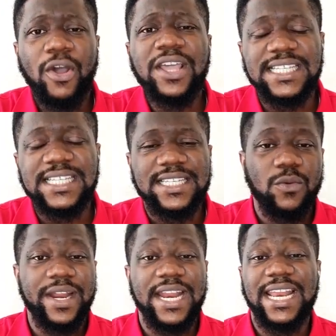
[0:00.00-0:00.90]
point
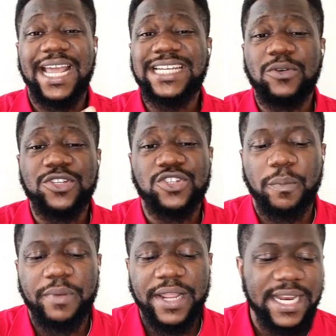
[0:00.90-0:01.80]
is, when Elijah was
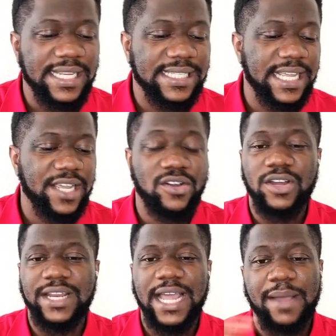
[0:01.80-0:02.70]
complaining and saying,
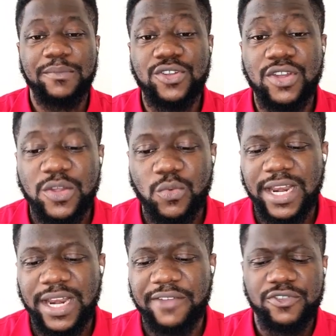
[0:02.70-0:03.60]
God, I'm the only
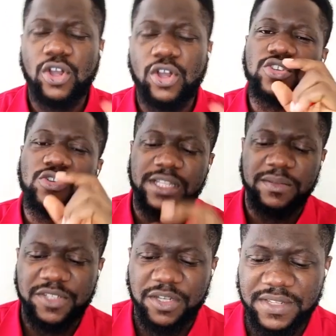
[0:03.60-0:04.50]
one left, God told
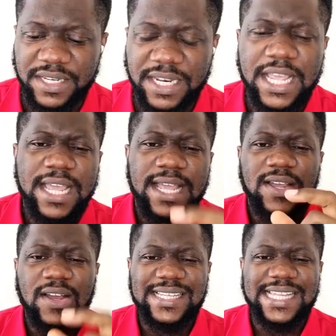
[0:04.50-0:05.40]
him something.
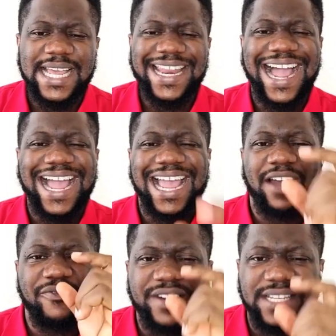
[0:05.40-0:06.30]
God said, I
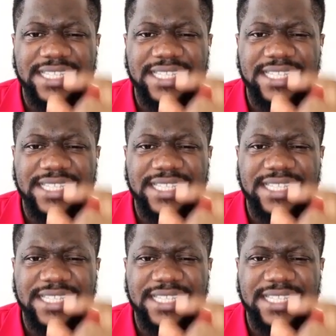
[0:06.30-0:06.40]
have